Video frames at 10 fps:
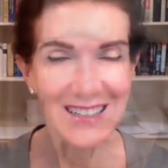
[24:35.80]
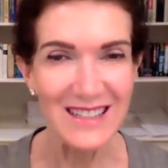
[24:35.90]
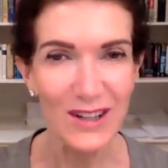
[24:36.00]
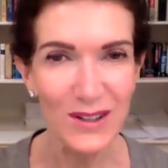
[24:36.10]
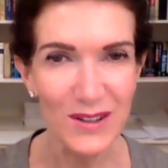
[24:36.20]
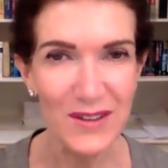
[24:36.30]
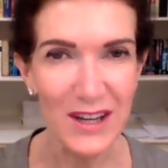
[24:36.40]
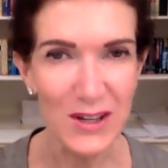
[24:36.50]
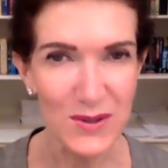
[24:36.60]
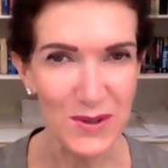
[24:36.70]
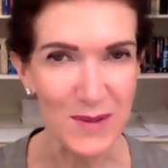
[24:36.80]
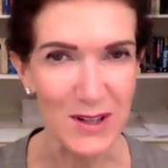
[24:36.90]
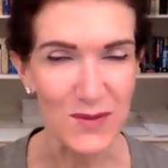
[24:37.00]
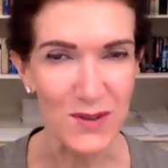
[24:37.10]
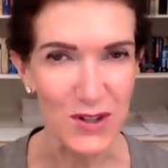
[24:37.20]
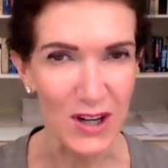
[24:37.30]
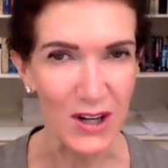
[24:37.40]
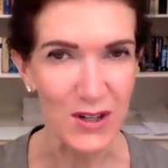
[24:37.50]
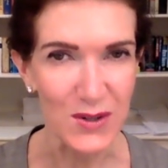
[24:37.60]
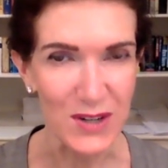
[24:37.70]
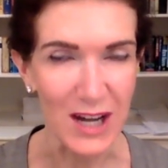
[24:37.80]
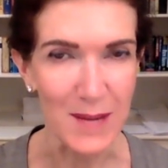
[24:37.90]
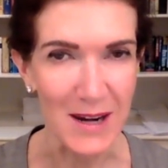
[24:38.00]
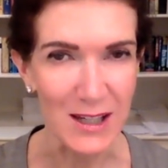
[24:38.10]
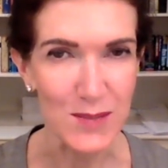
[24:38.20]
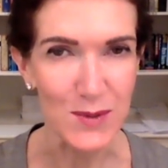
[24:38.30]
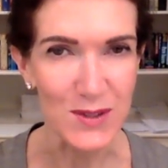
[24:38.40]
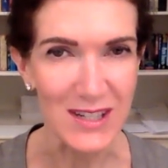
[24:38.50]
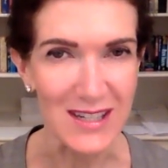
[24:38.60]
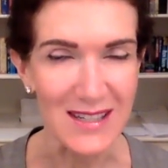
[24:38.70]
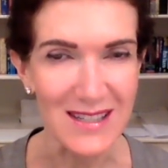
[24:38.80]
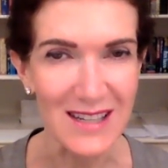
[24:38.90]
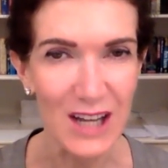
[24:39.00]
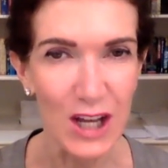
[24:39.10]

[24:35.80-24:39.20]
Darrell, thank you so much for sharing your time and expertise.